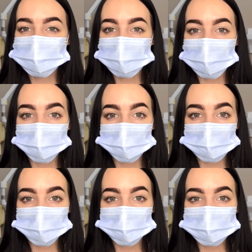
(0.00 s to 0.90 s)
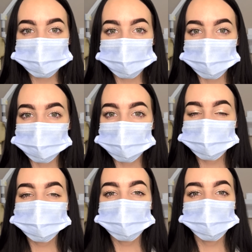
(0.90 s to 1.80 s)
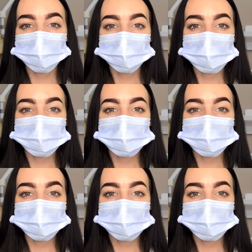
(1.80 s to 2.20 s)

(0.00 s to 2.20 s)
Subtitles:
I'm going to be taking care of you